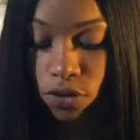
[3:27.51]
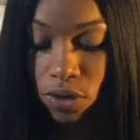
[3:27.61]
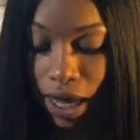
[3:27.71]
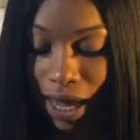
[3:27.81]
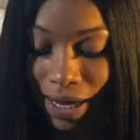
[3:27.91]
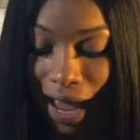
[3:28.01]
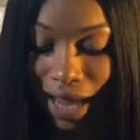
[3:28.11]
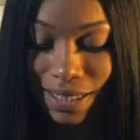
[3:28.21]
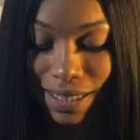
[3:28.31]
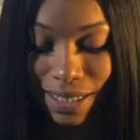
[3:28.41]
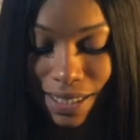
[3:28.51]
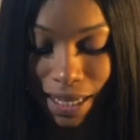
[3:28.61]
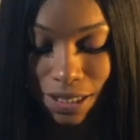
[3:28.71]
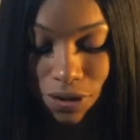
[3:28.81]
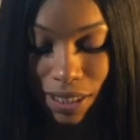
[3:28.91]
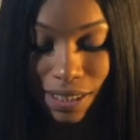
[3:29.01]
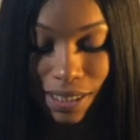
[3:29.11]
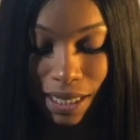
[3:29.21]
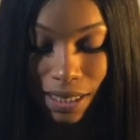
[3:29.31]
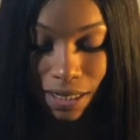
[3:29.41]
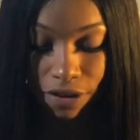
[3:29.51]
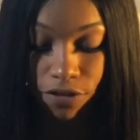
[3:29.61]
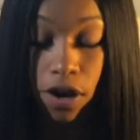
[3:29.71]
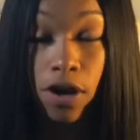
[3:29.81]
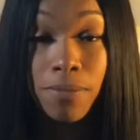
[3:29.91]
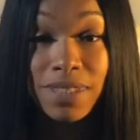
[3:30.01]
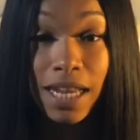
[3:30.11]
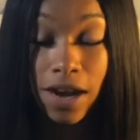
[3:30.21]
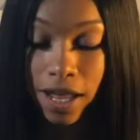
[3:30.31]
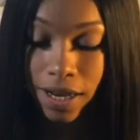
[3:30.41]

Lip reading: you can actually you can see the different herbs that are